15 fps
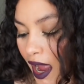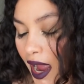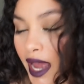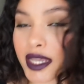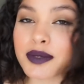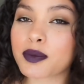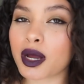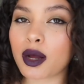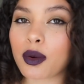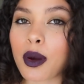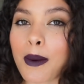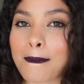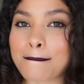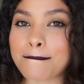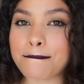I
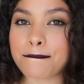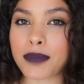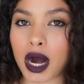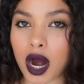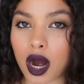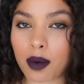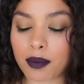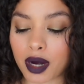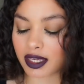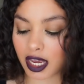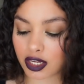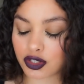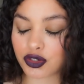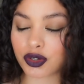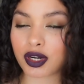smell bomb.
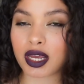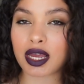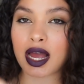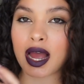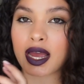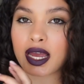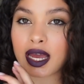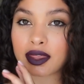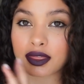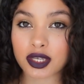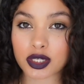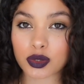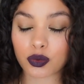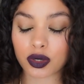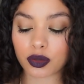Yesterday, I had
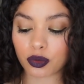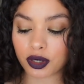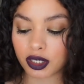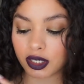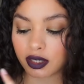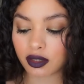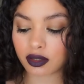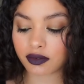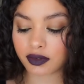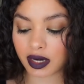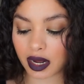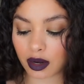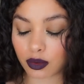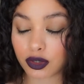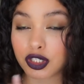this one with Girl of
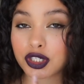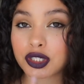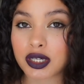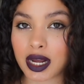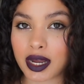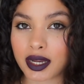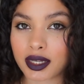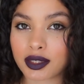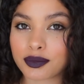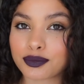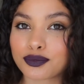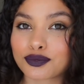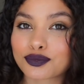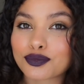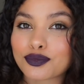Now Shine